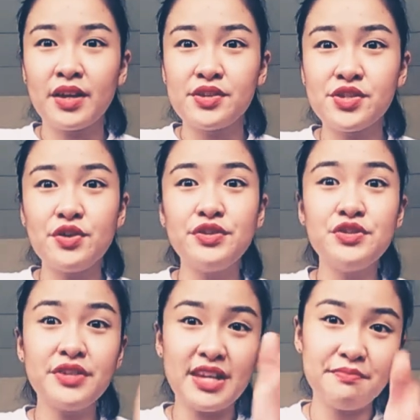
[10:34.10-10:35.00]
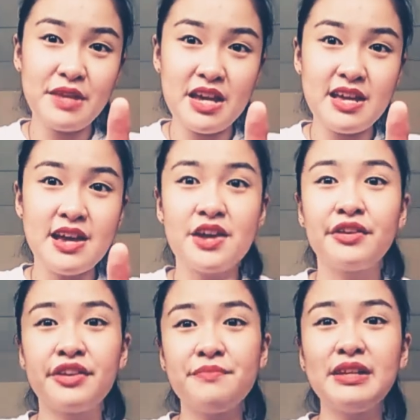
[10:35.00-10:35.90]
So you can be
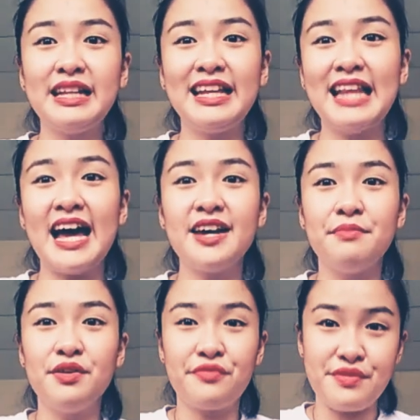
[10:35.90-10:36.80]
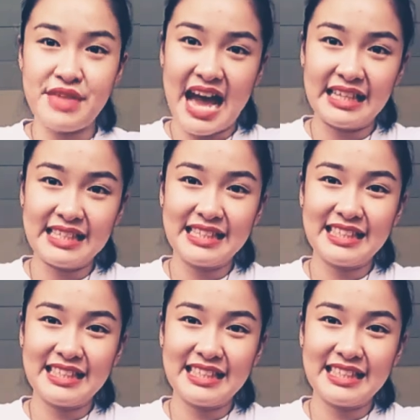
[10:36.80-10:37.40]
criminally liable for that.